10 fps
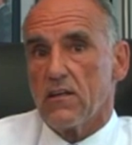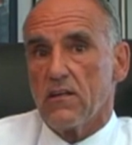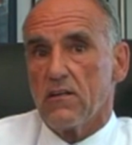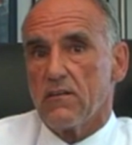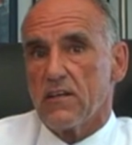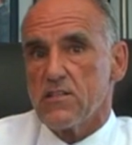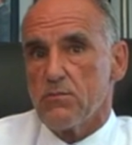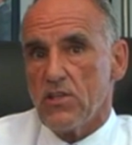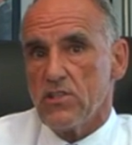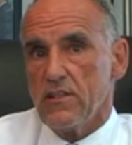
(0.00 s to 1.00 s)

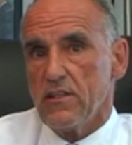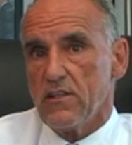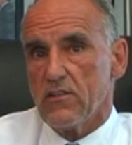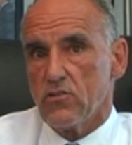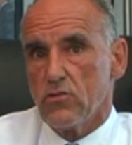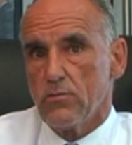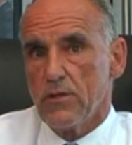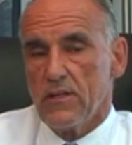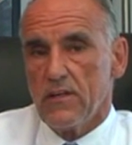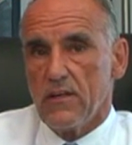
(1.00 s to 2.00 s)
especially in a
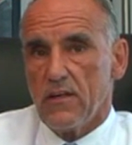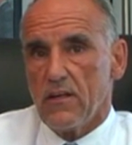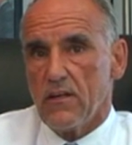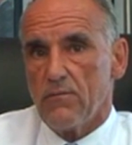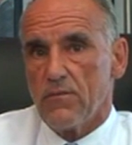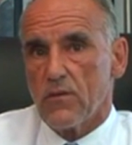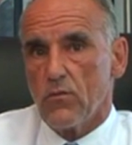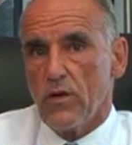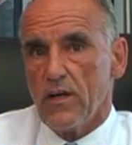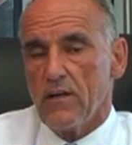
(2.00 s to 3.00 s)
group
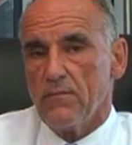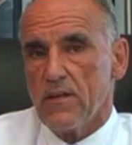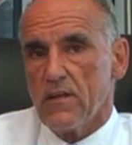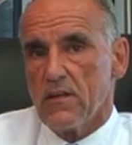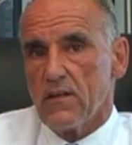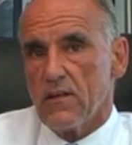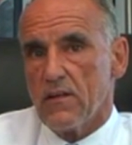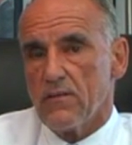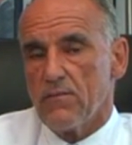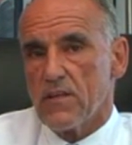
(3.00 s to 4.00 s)
where
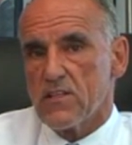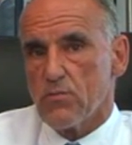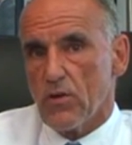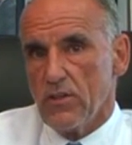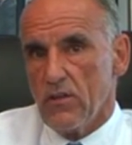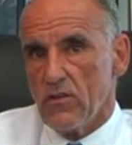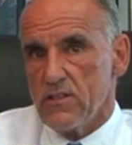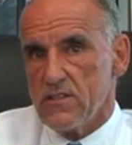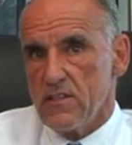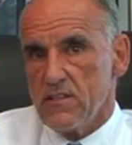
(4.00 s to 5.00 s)

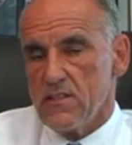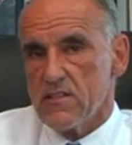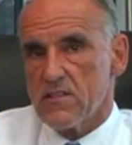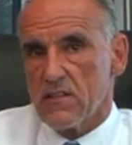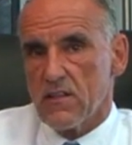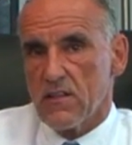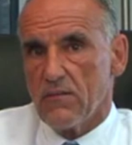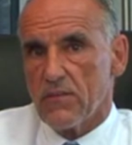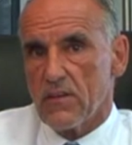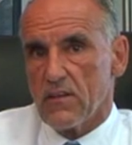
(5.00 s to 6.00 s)
spondylolisthesis
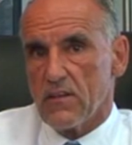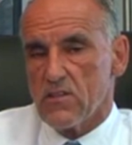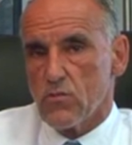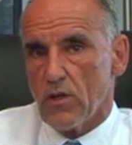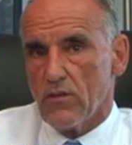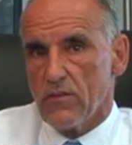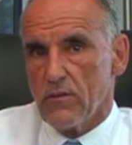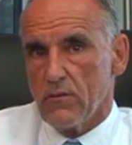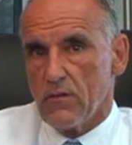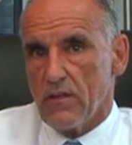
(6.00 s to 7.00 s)
is one of
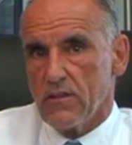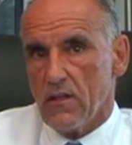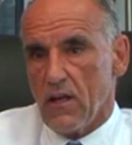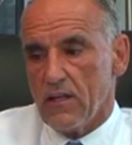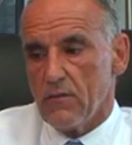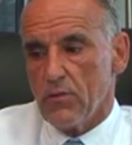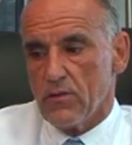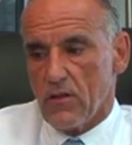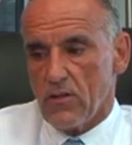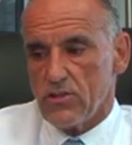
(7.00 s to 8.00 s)
the underlying
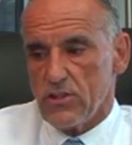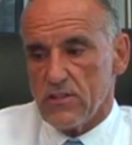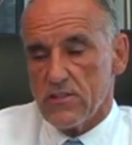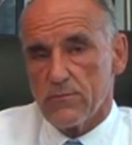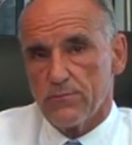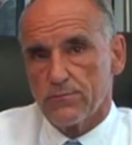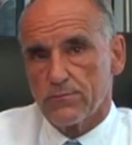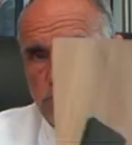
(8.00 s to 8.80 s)
pathologies.